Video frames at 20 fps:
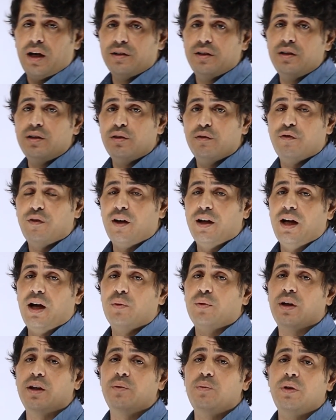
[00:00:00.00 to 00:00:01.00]
identify
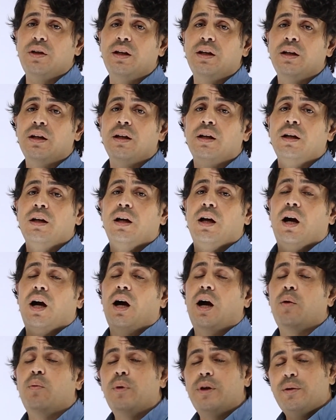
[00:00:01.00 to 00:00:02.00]

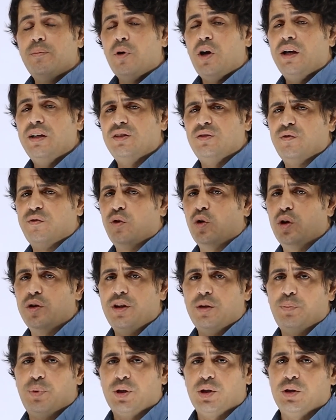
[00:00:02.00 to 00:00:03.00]
how many ways for
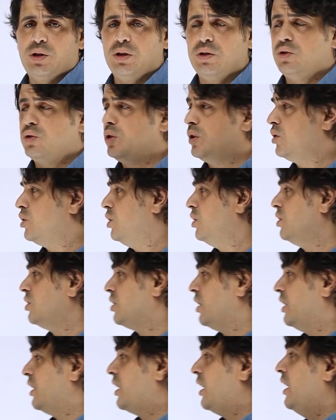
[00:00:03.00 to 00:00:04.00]
the parallel structures,
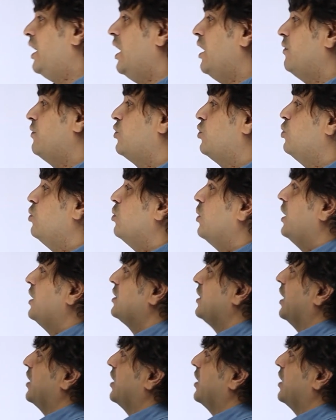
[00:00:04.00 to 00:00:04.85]
like I have two ways